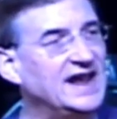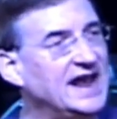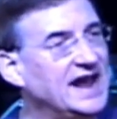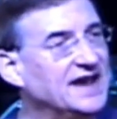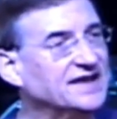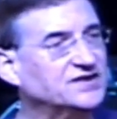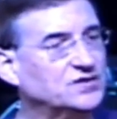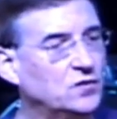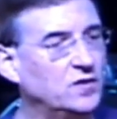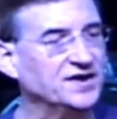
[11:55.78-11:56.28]
to
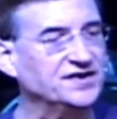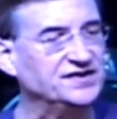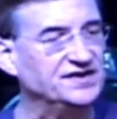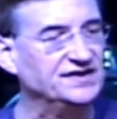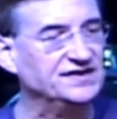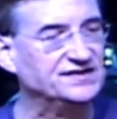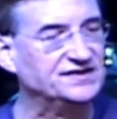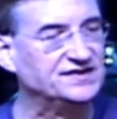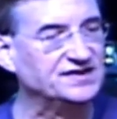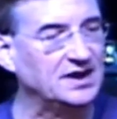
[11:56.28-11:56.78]
ask
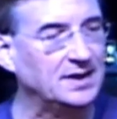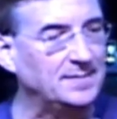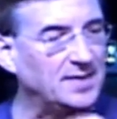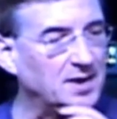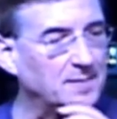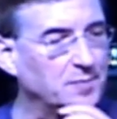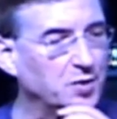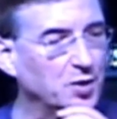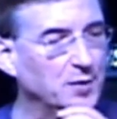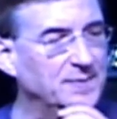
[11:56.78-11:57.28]
questions
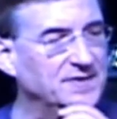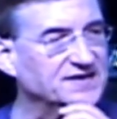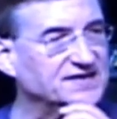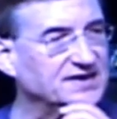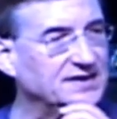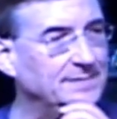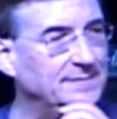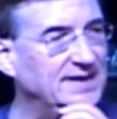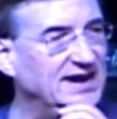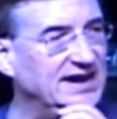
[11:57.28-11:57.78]
about
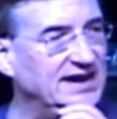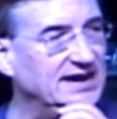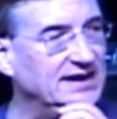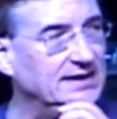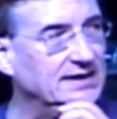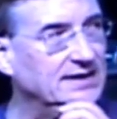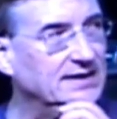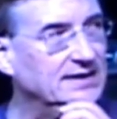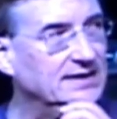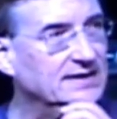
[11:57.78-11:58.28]
purpose and
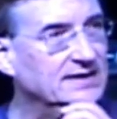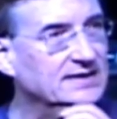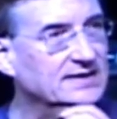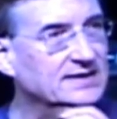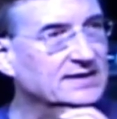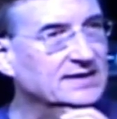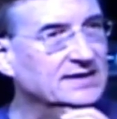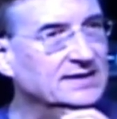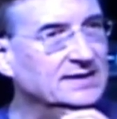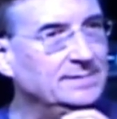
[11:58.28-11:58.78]
meaning,
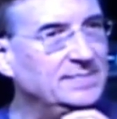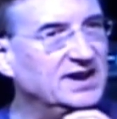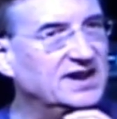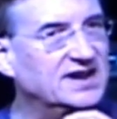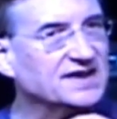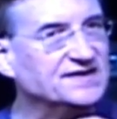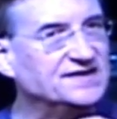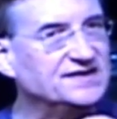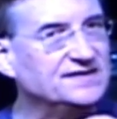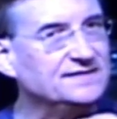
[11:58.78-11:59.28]

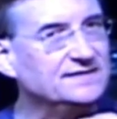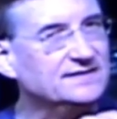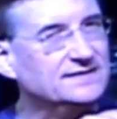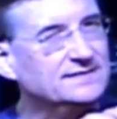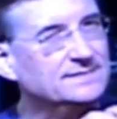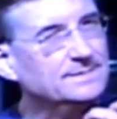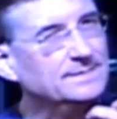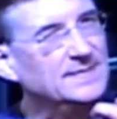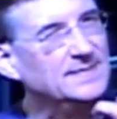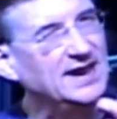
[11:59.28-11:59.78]
because
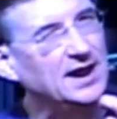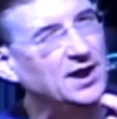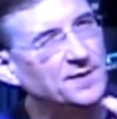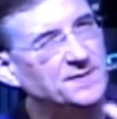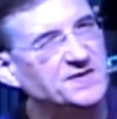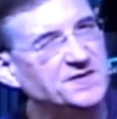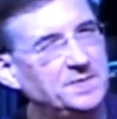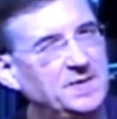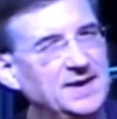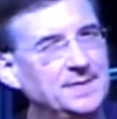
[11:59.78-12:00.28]
it
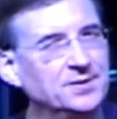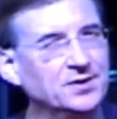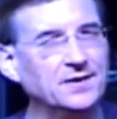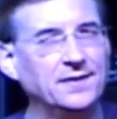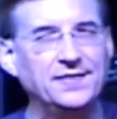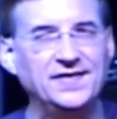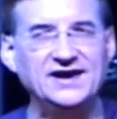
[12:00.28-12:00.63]
helps people to